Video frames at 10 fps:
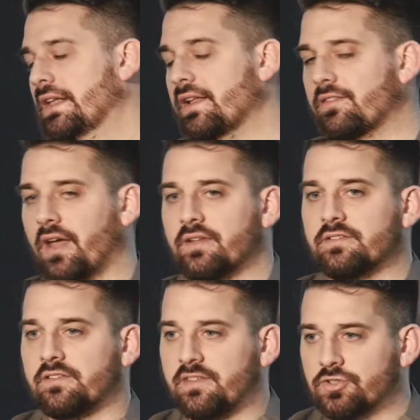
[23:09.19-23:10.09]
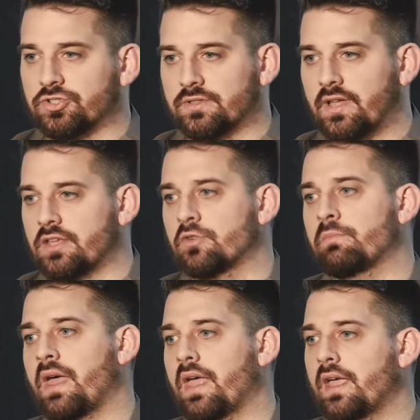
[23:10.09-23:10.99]
It's not a decision that you
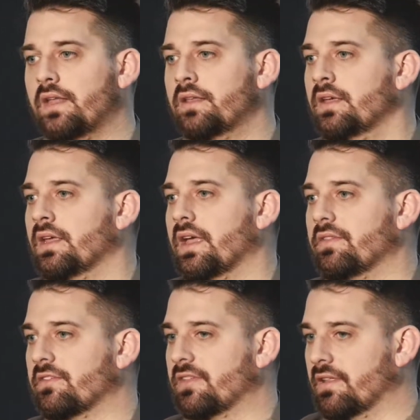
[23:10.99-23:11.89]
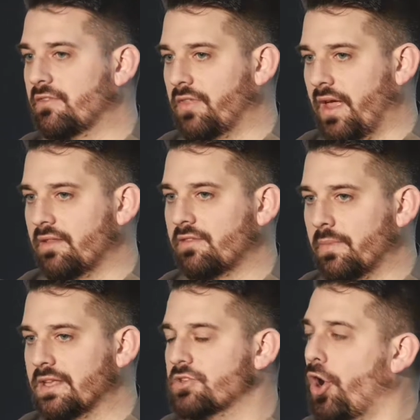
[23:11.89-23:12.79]
made in the sense that
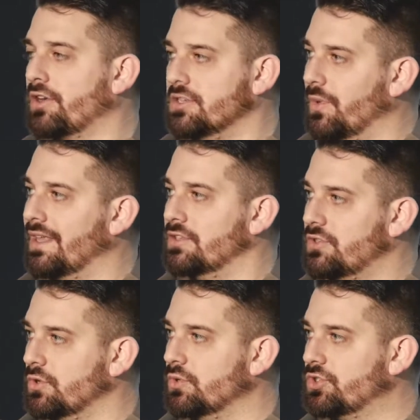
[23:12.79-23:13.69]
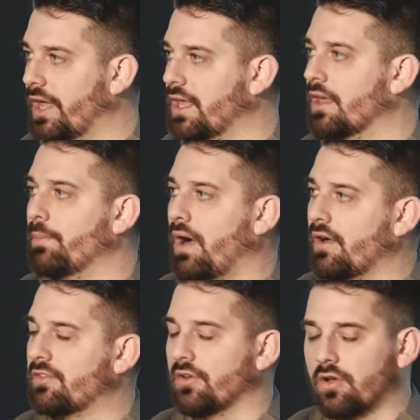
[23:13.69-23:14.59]
somebody talked you into checking a
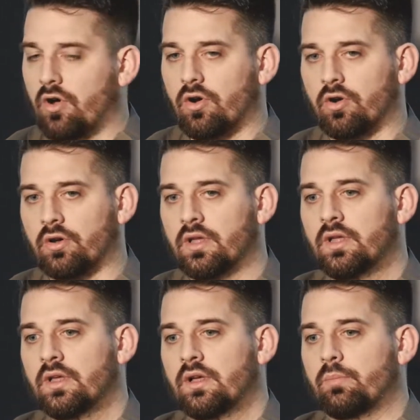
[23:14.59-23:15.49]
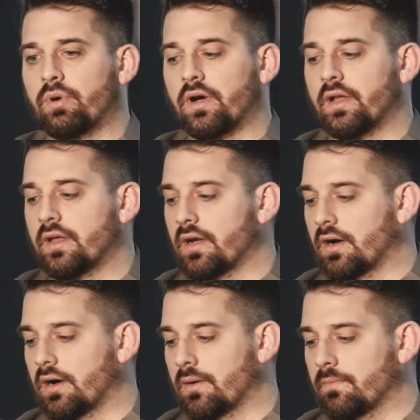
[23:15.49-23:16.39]
box on a card, but
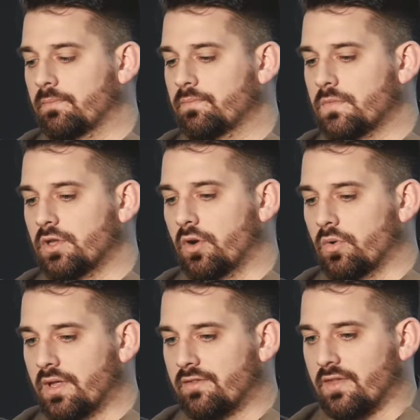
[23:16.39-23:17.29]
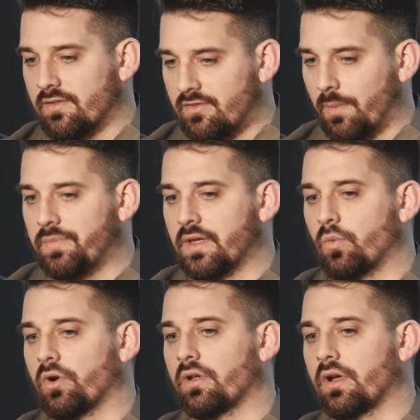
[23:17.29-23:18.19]
it's
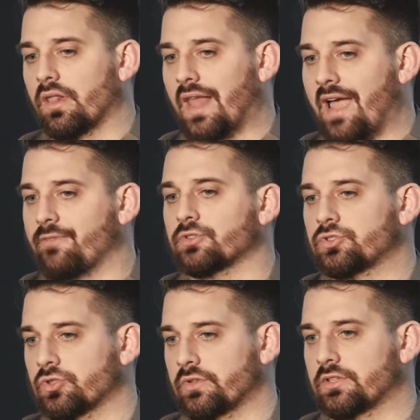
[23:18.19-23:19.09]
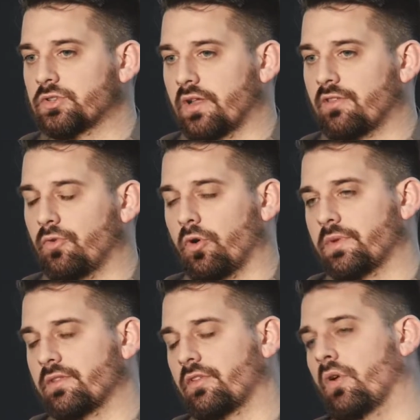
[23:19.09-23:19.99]
something where a life is truly
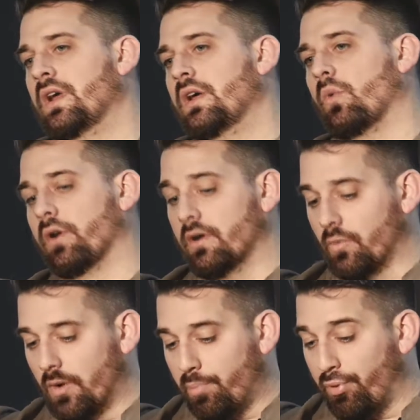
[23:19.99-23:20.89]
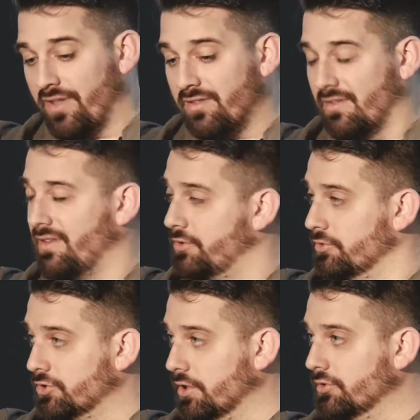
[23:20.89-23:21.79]
transformed. And so we're a
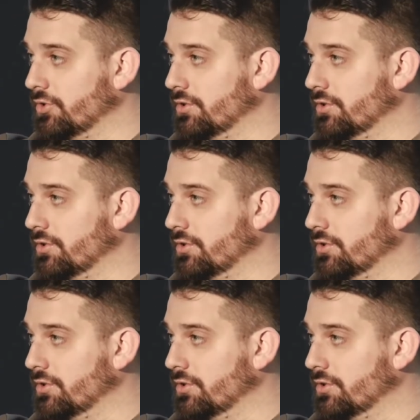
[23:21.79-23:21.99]
presence-centered church.